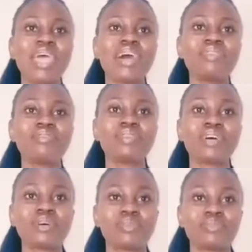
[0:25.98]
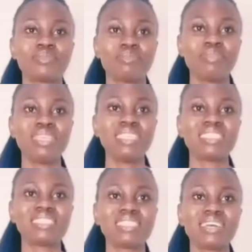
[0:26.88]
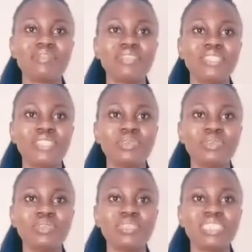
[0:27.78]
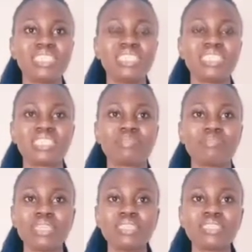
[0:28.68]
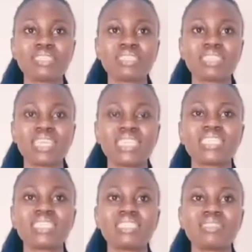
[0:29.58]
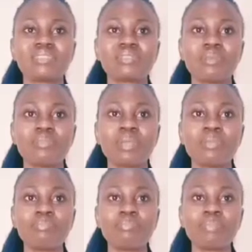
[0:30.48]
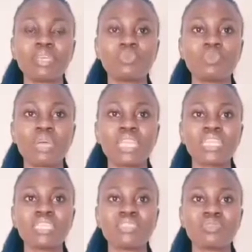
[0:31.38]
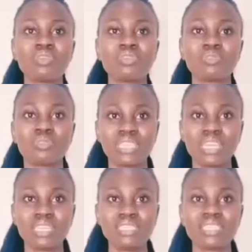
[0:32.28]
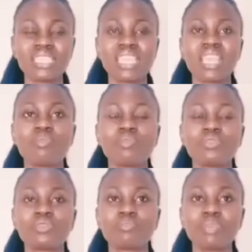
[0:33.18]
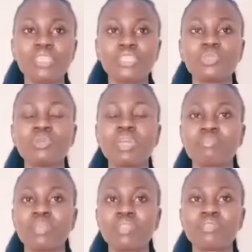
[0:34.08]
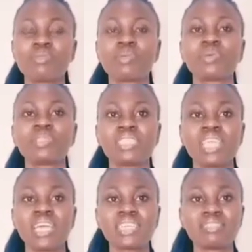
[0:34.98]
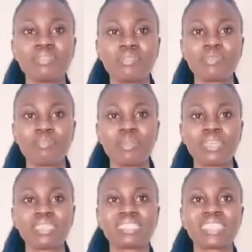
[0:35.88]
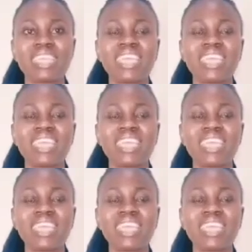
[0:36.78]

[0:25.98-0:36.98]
I've made this video in parts, and this is my part 1 is going to start. Then I'll put on part 2 and part 3 because it has 3 parts.